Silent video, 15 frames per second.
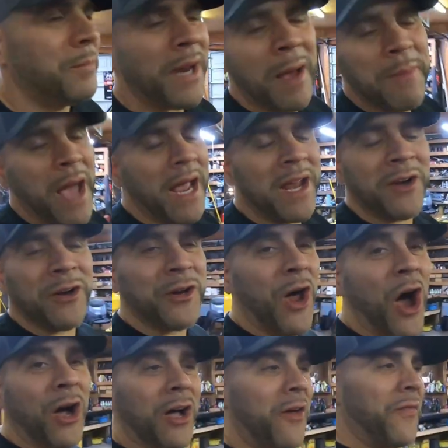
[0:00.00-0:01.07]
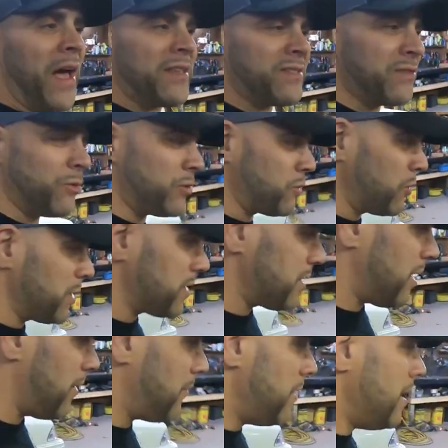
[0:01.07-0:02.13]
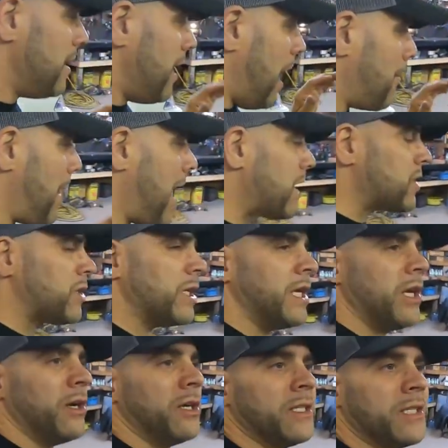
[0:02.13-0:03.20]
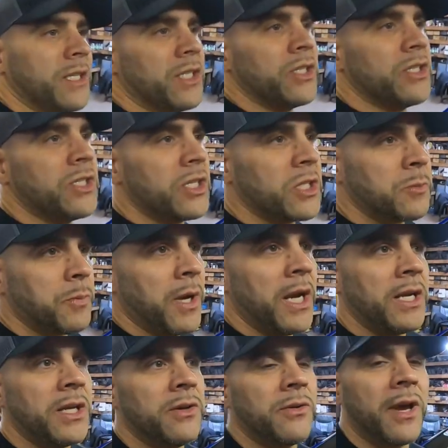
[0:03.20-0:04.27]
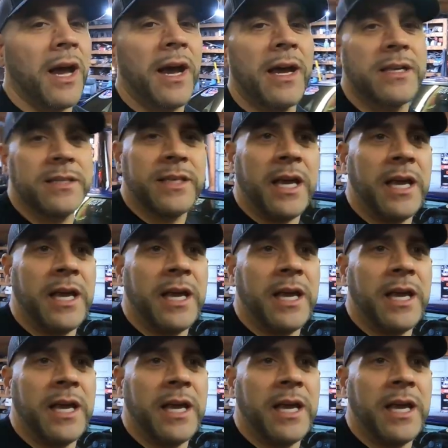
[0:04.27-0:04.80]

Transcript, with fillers: But I'm not here to knock on that sort of stuff. I'm actually here to just explain to you guys